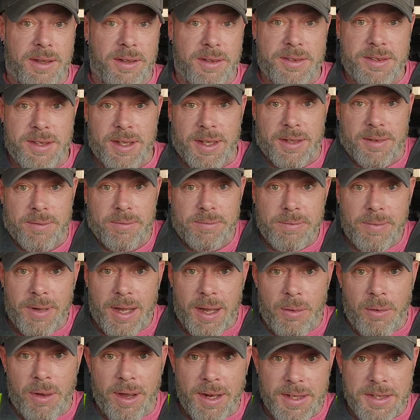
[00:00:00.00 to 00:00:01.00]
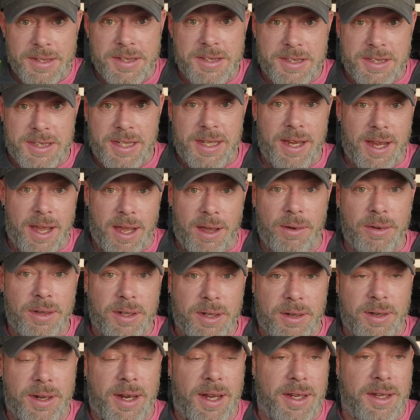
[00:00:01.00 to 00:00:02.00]
It's like, I want to see how
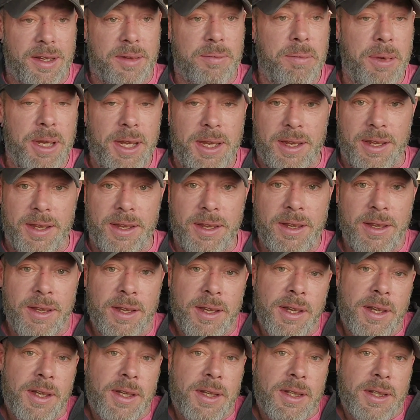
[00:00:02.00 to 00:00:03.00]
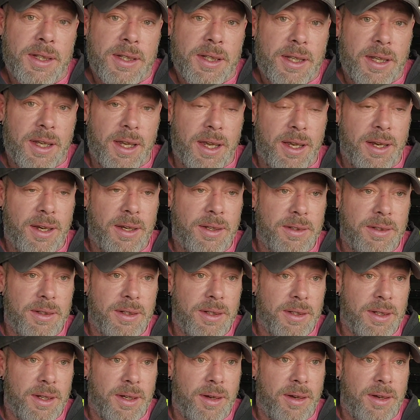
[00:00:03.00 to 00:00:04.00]
good I could be. And
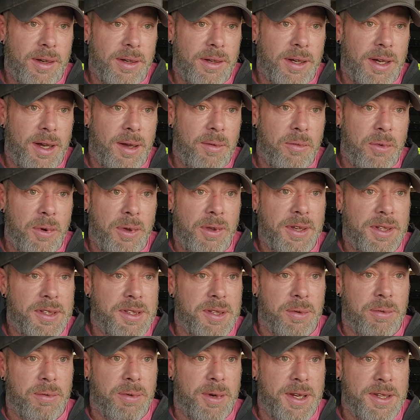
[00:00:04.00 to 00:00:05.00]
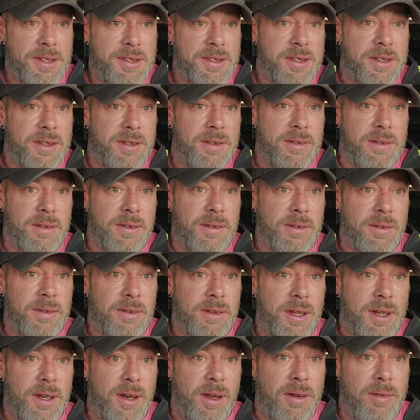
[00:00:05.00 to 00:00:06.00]
I'm willing to risk,
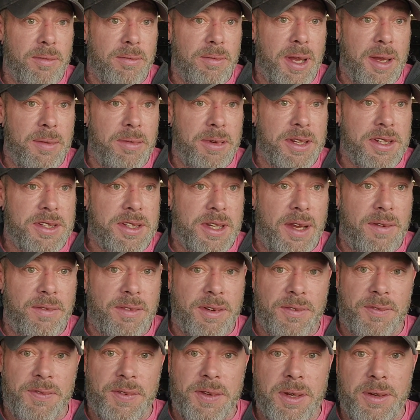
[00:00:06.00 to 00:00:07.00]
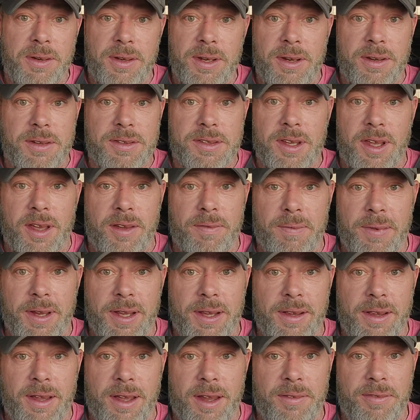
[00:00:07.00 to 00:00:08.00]
you know, maybe shaving a few years off
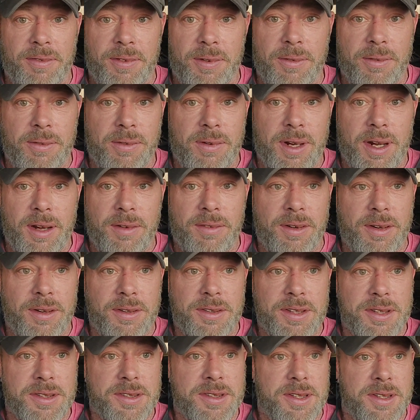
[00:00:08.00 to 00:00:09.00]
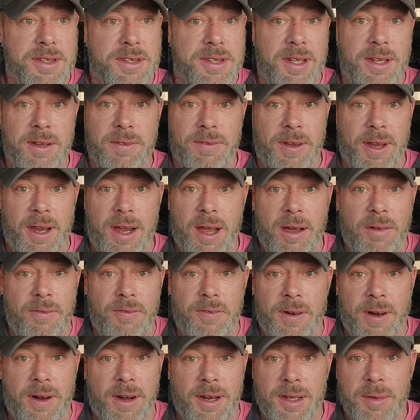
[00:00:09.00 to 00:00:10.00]
my life or whatever, just to see how
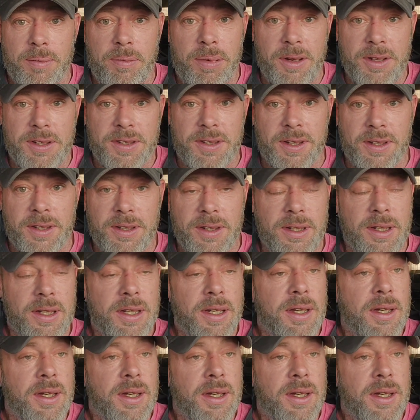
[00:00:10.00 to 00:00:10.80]
far I can push it.